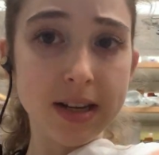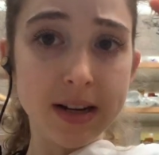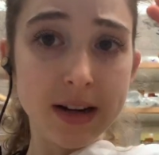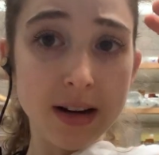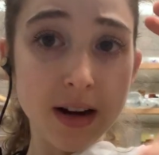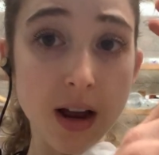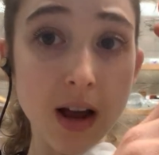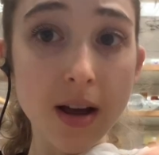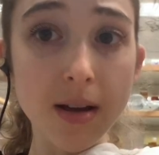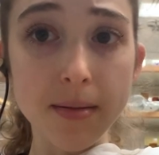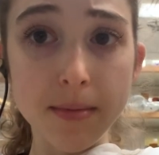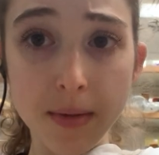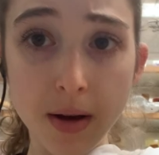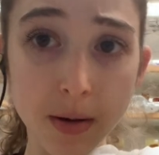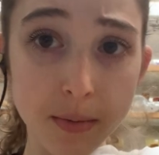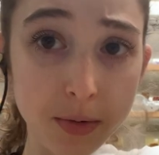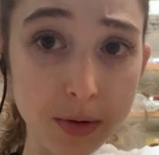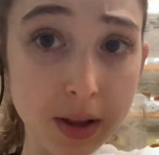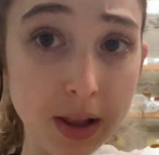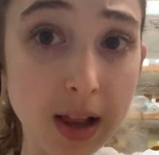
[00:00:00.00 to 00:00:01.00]
and um,
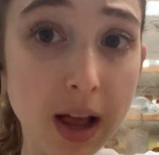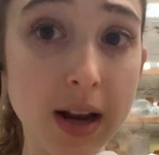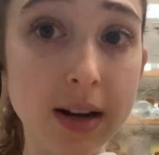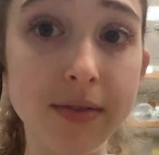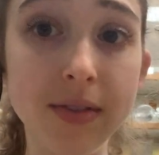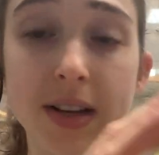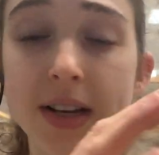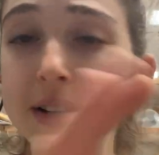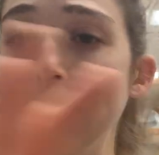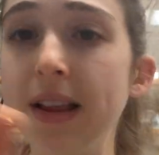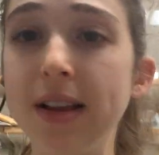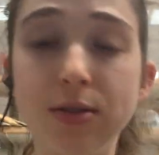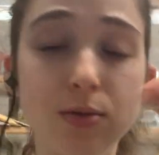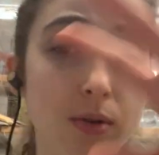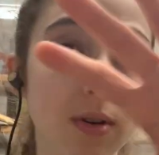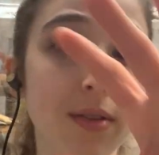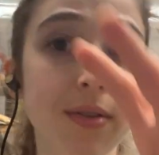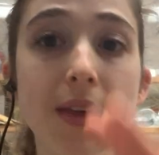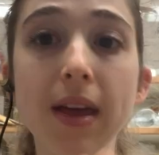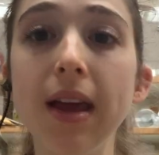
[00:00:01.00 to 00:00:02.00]
help with a lot of it and that
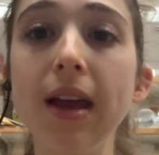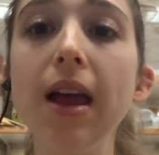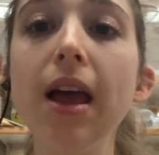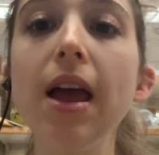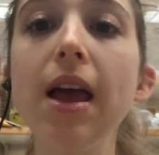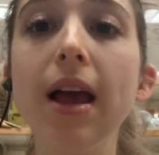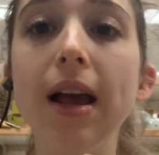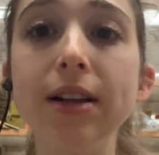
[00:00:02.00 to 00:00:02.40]
sort of thing.